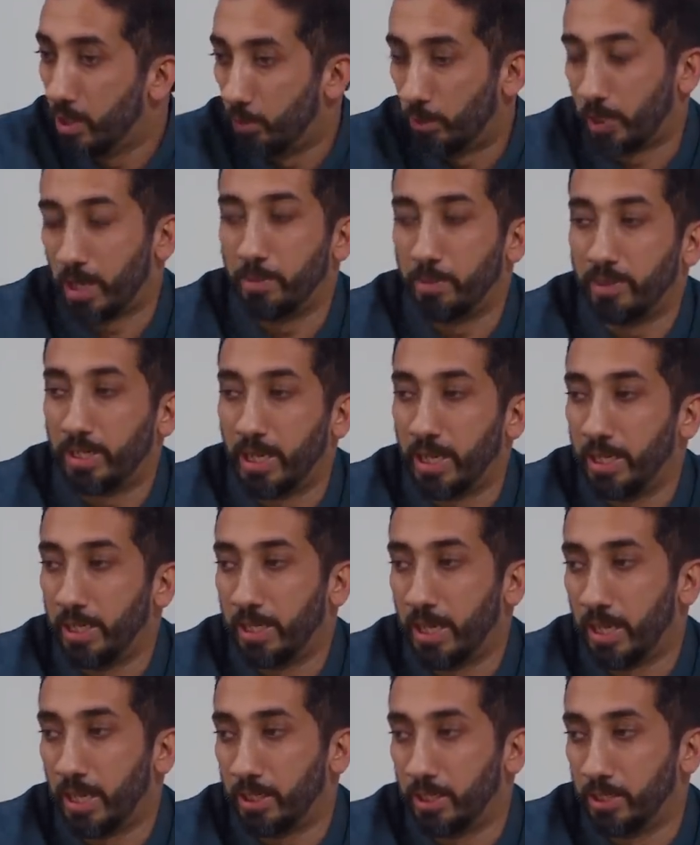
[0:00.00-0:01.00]
What I'm
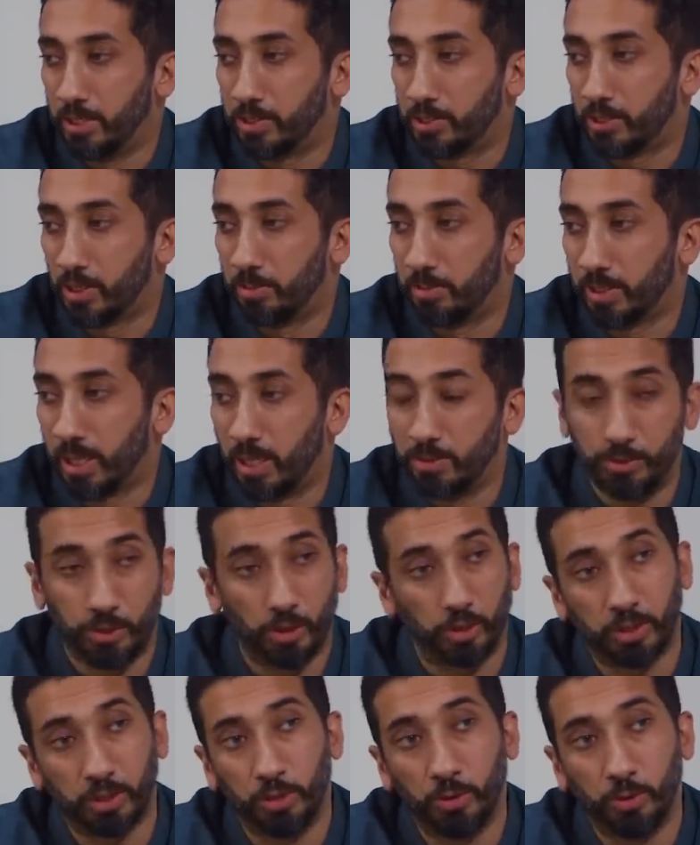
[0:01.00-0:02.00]
getting at is sometimes
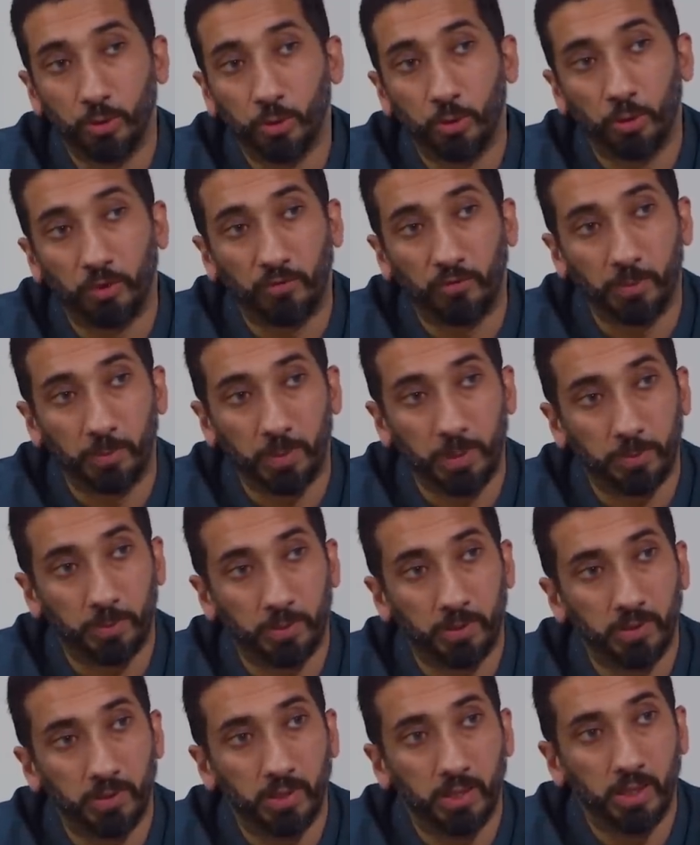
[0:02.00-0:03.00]
you're going to do good for
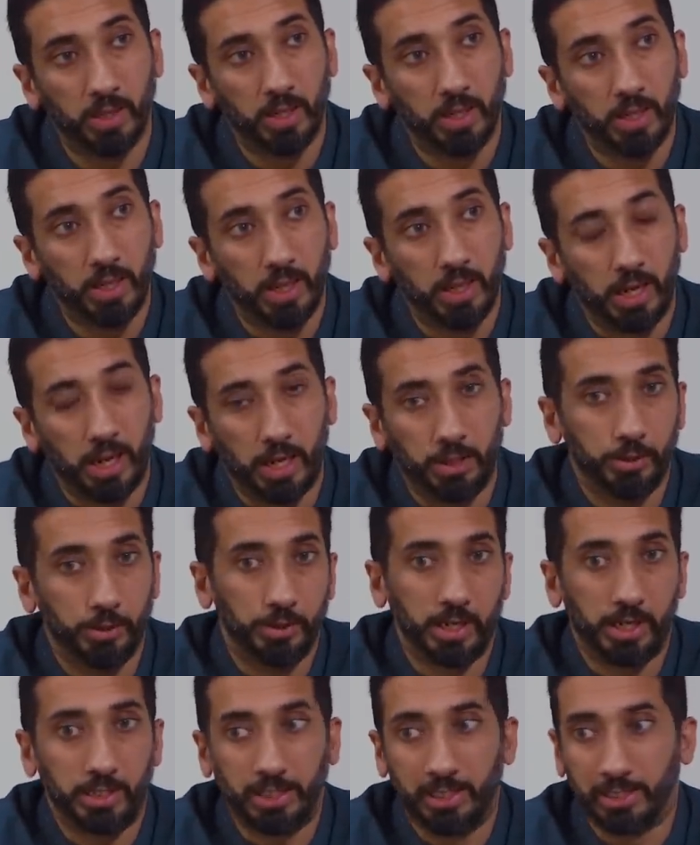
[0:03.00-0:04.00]
people and
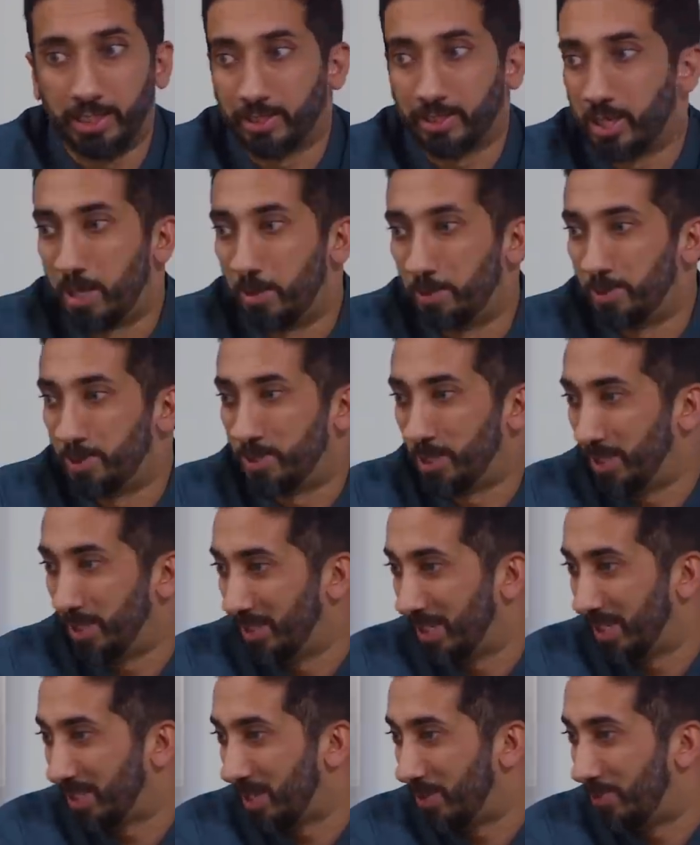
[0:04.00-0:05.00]
you're not going to get
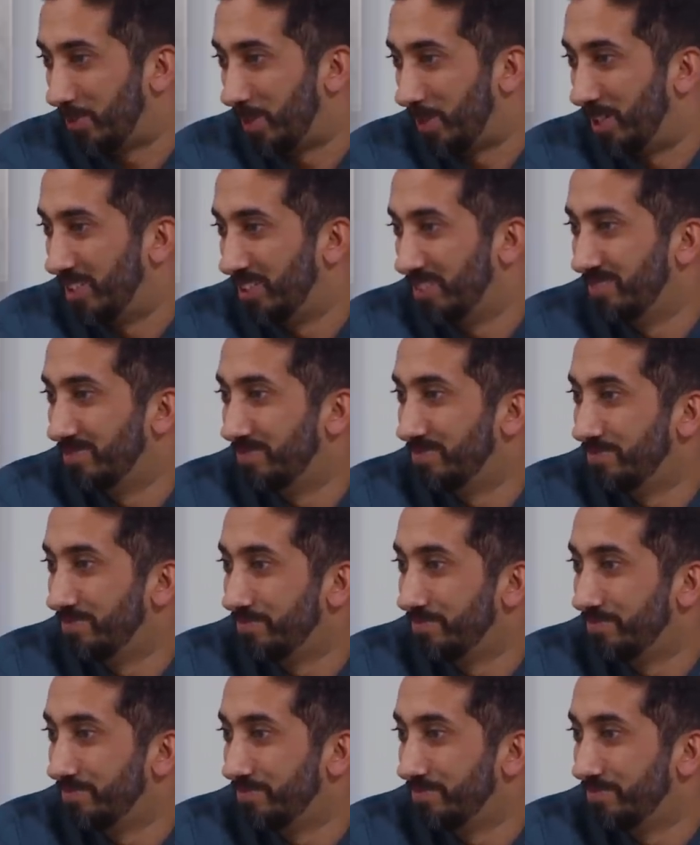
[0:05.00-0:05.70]
compensated like that wall.